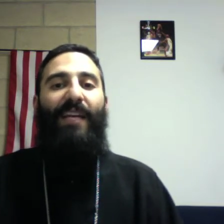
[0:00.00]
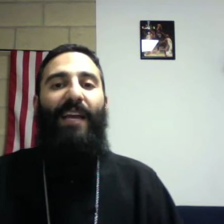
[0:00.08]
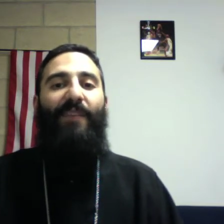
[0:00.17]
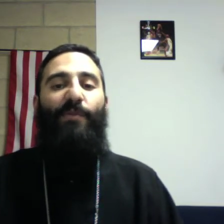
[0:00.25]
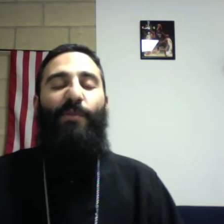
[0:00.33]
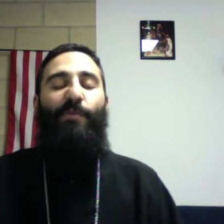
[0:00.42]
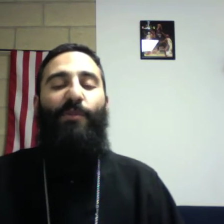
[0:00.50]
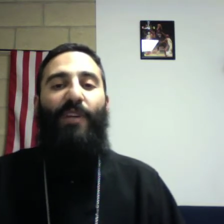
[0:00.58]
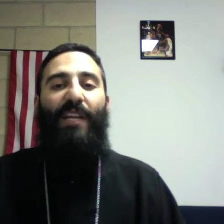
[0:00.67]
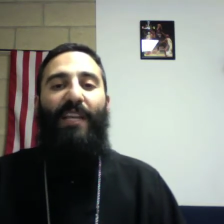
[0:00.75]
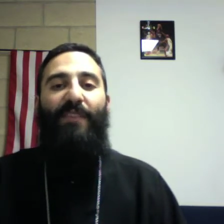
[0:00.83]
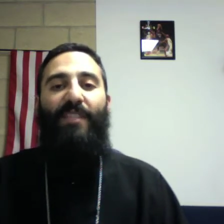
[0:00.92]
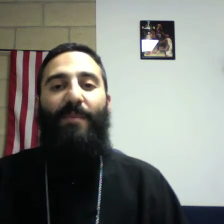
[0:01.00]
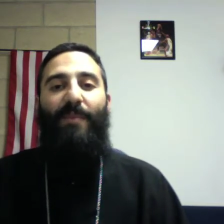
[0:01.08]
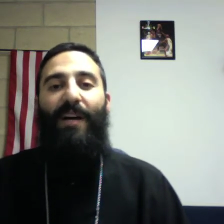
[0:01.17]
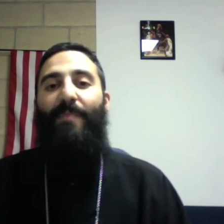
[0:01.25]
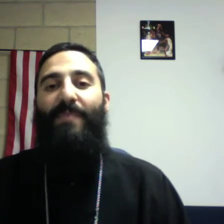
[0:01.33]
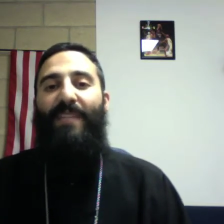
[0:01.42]
every week we'll try to give you some
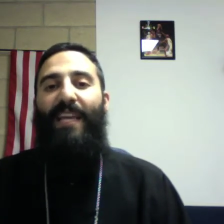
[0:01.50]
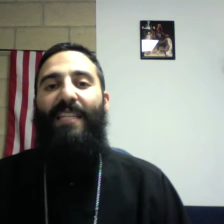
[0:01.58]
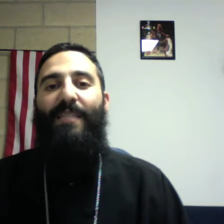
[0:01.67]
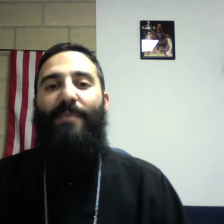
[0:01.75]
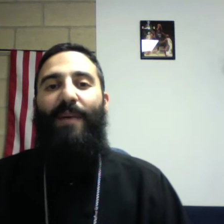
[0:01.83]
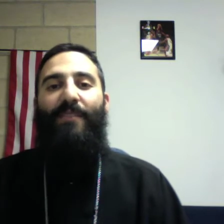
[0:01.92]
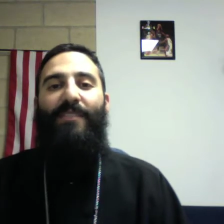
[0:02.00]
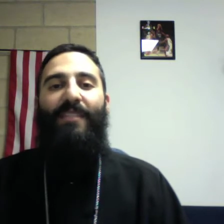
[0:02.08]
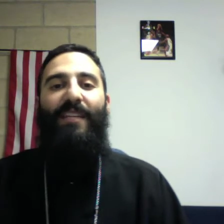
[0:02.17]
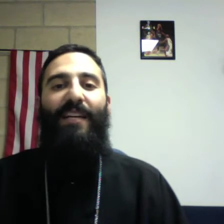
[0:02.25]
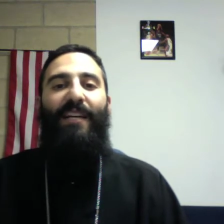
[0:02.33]
updates about